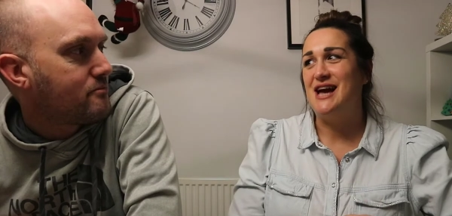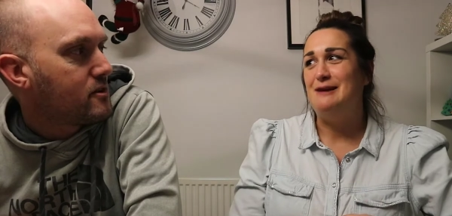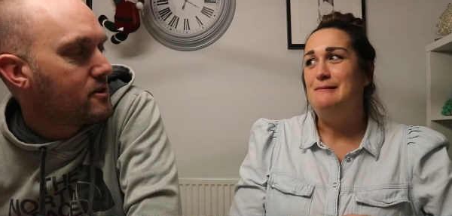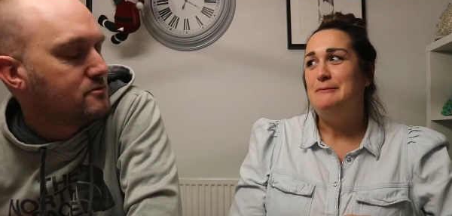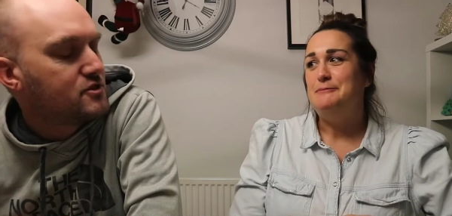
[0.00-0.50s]

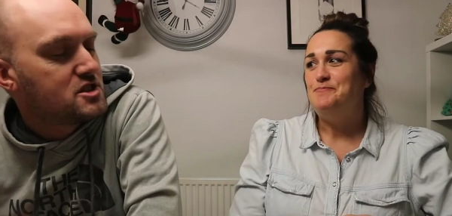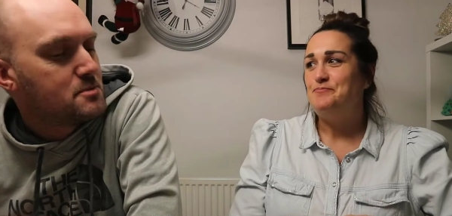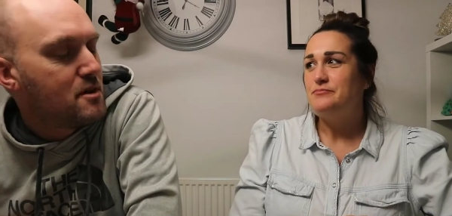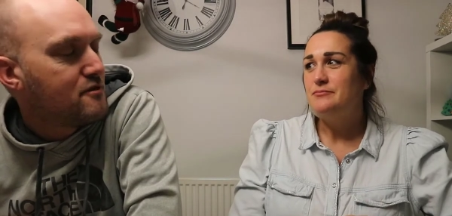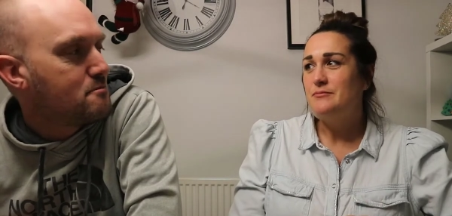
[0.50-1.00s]
Speaker 1: again.
Speaker 2: Just
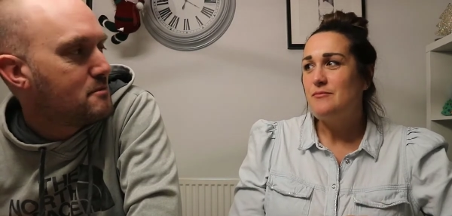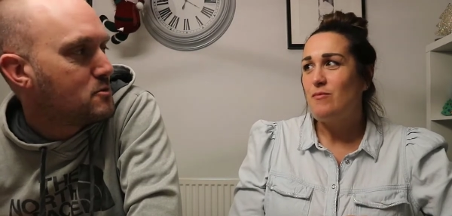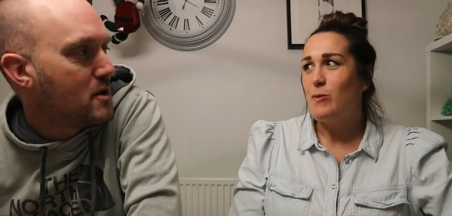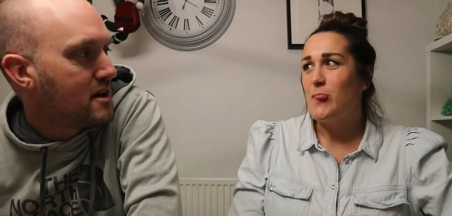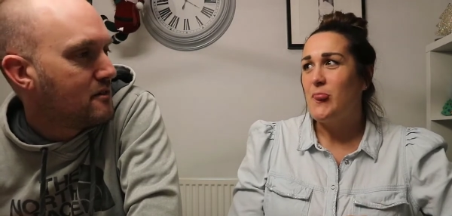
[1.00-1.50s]
above
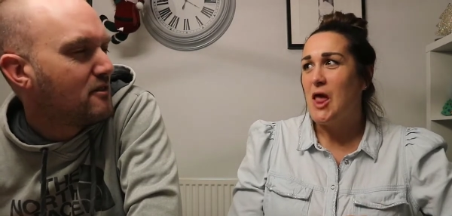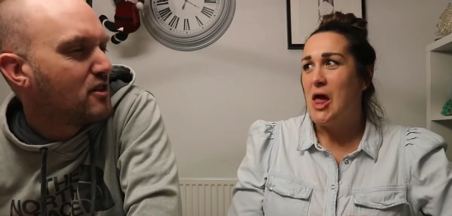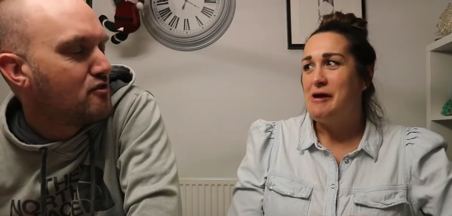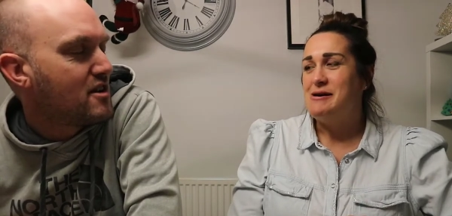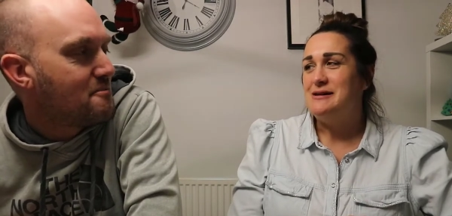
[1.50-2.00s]
midway,
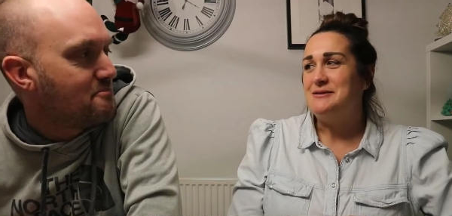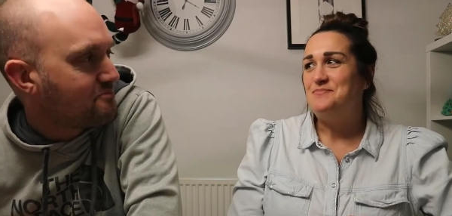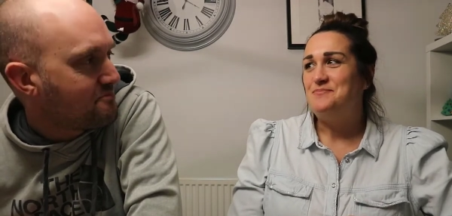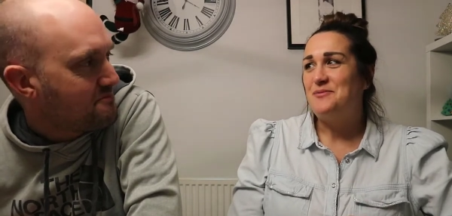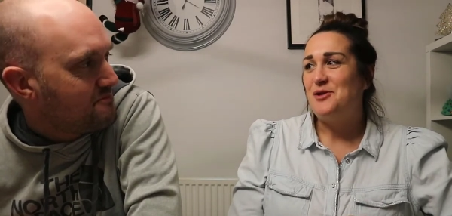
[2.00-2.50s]
three.
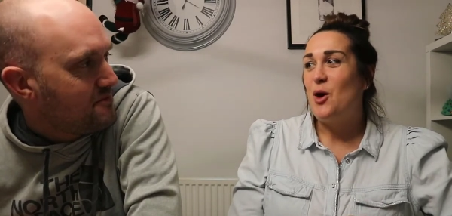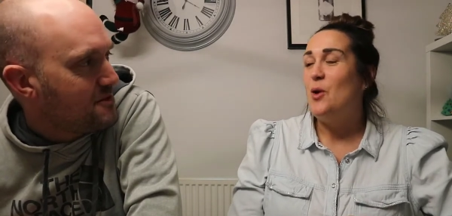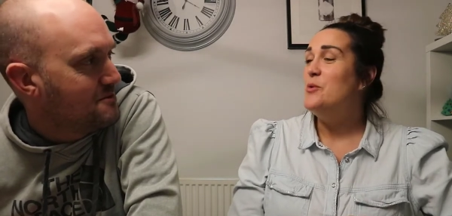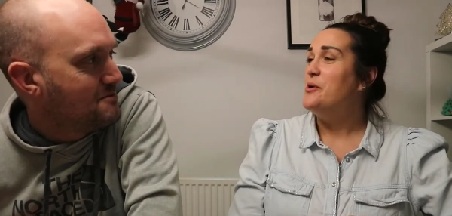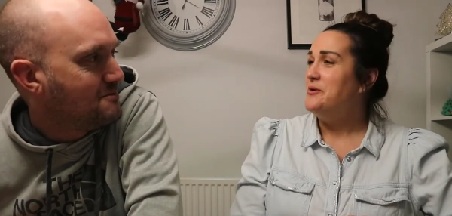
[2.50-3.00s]

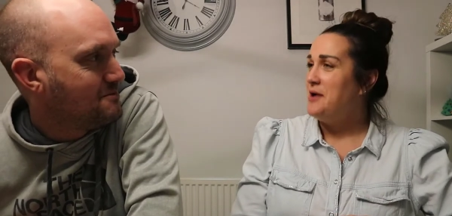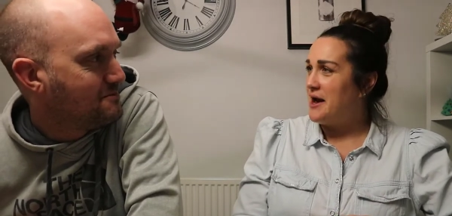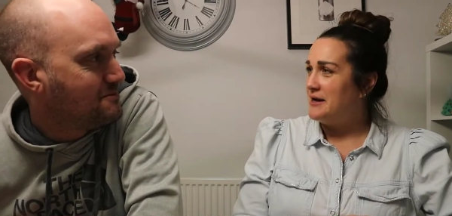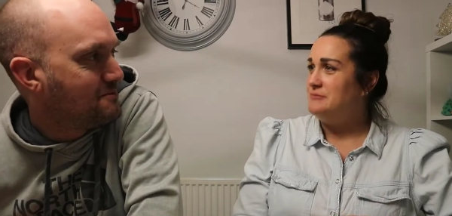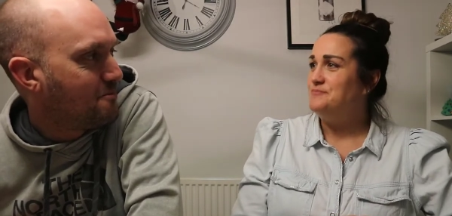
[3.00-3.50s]
Speaker 1: Oh,
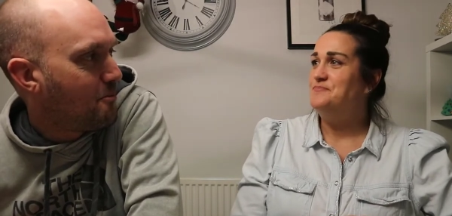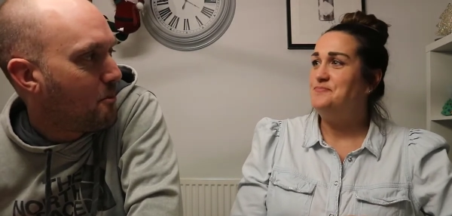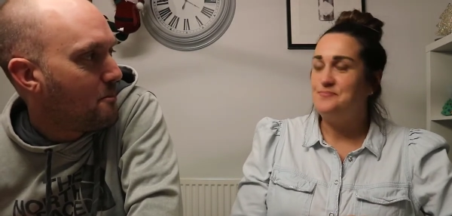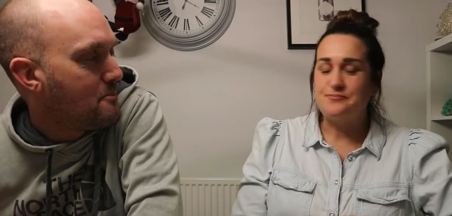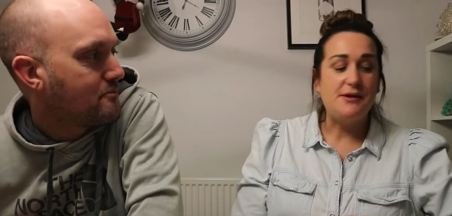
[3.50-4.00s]
okay.
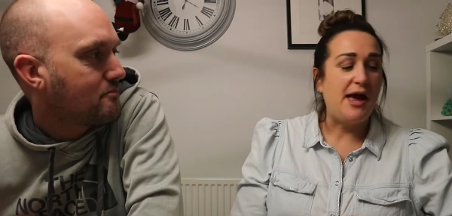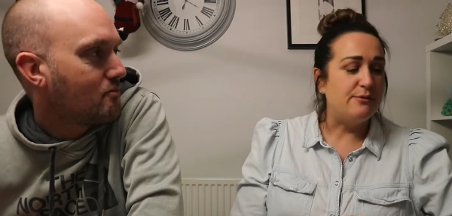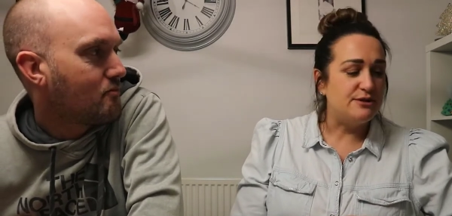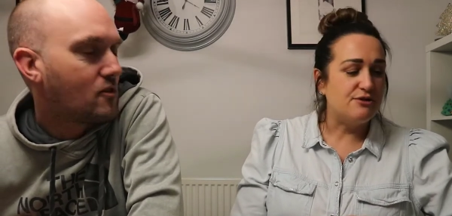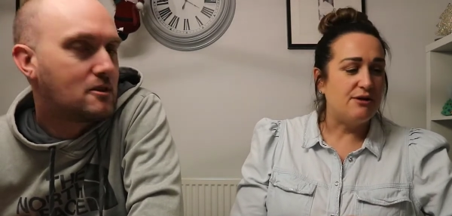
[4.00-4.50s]
Mm, yeah,
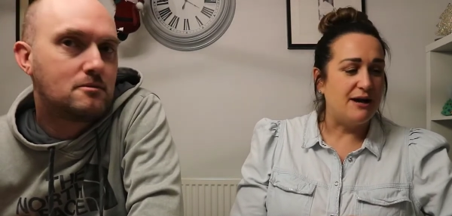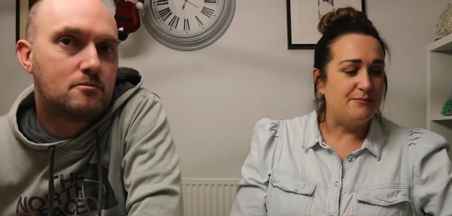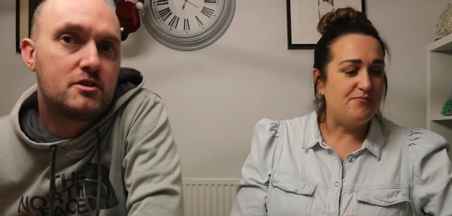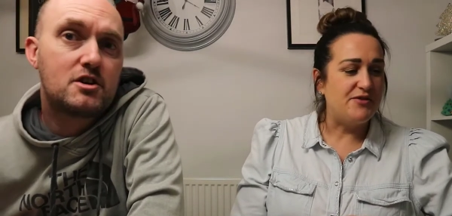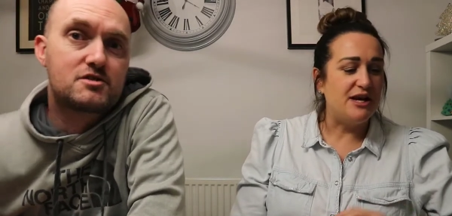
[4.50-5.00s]
I would agree.
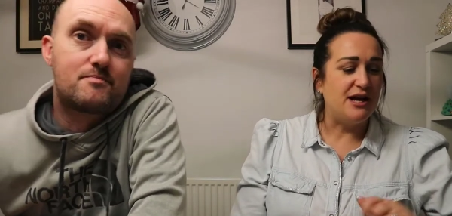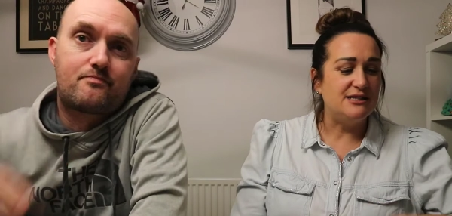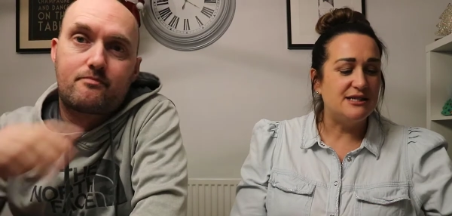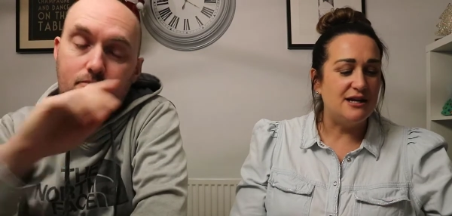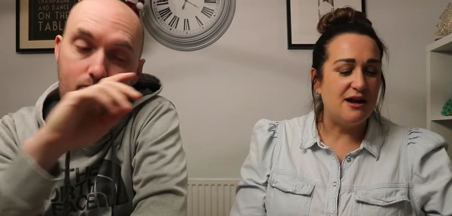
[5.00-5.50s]
Nice. They're
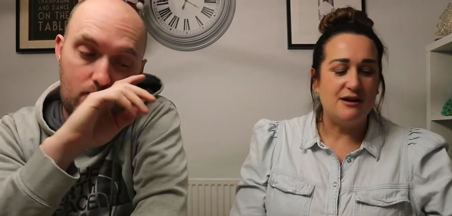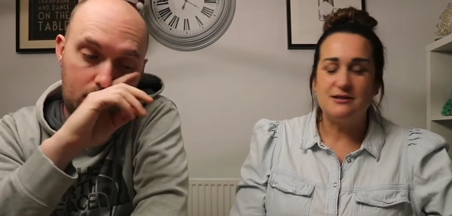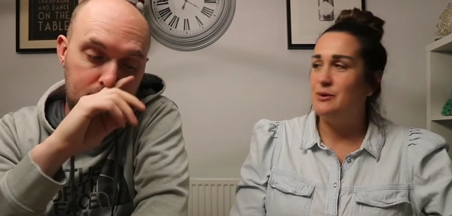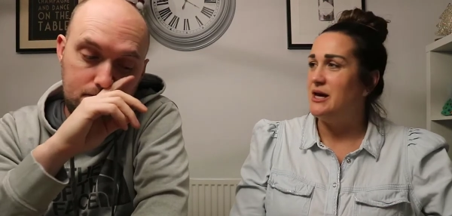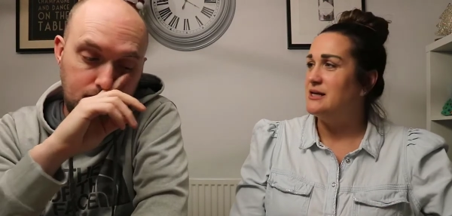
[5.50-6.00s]
nicer than
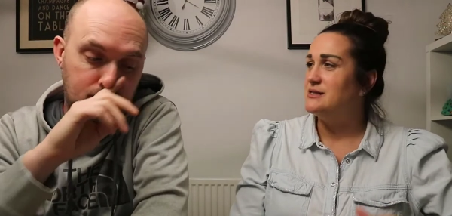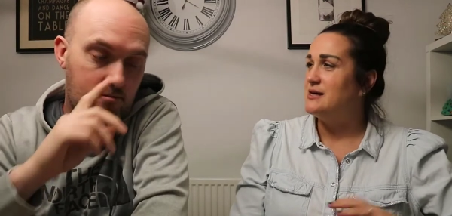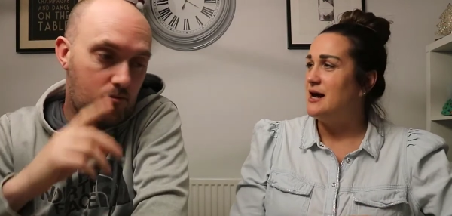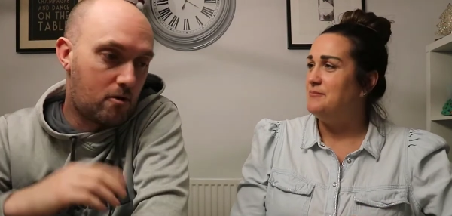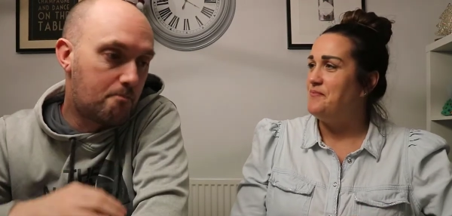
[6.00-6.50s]
last week's
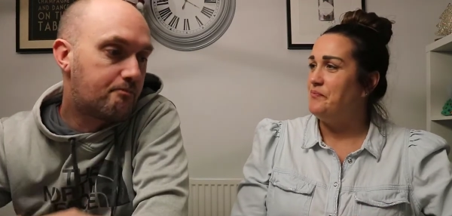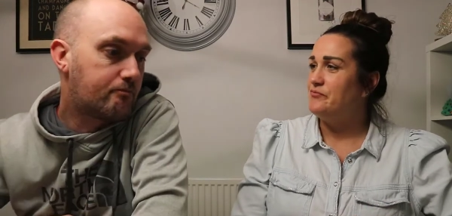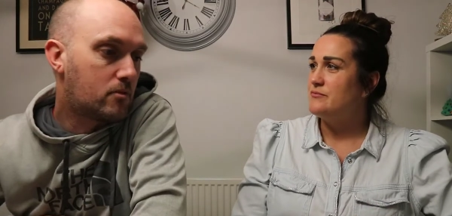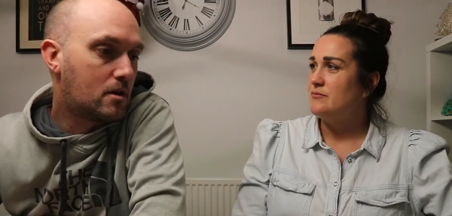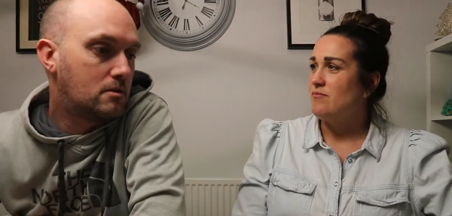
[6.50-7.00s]
um,
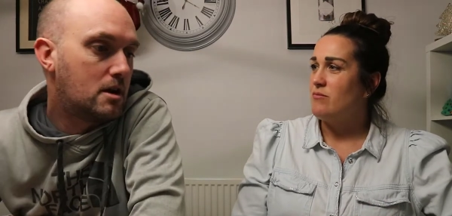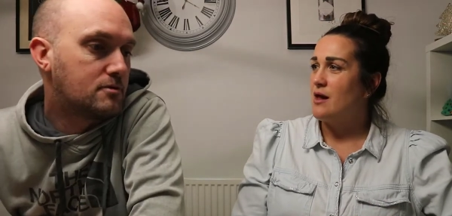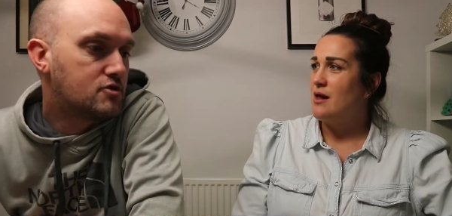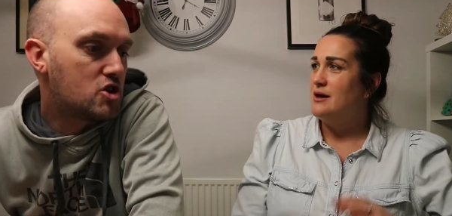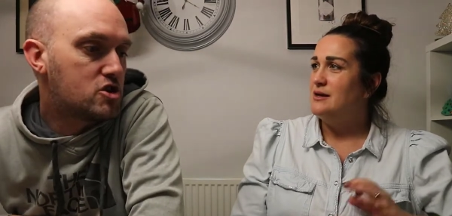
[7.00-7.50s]

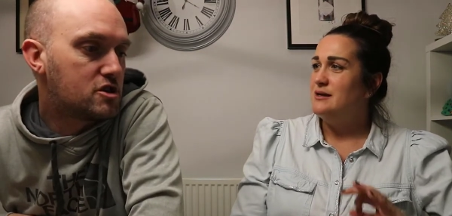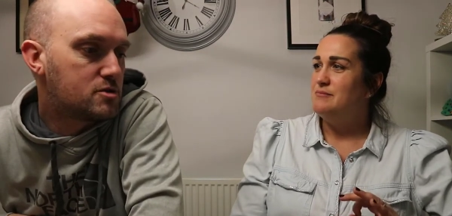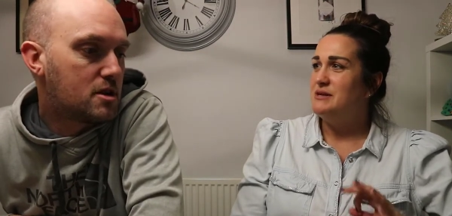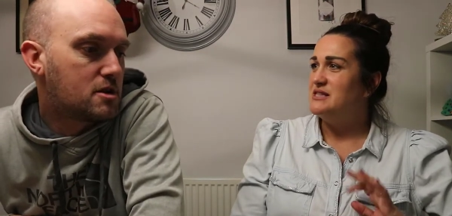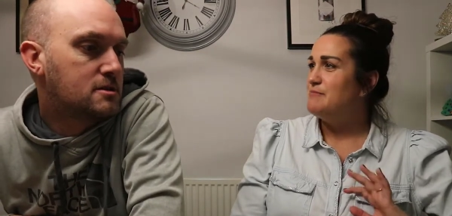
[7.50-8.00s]
Speaker 2: yeah, dark chocolate
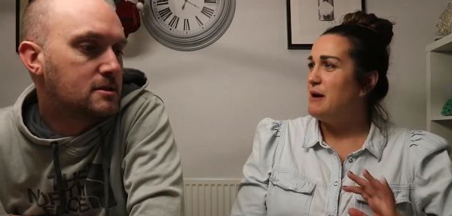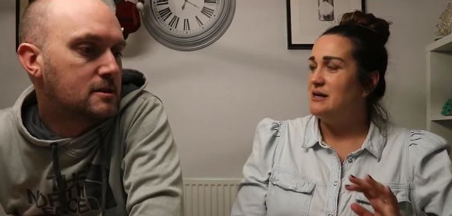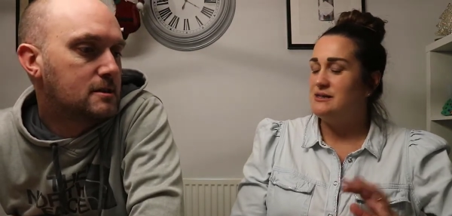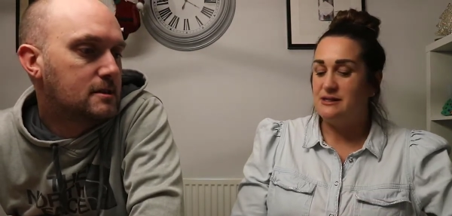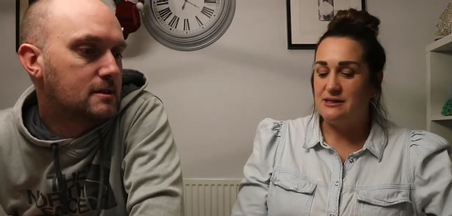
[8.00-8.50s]
well, mince
Speaker 1: pies and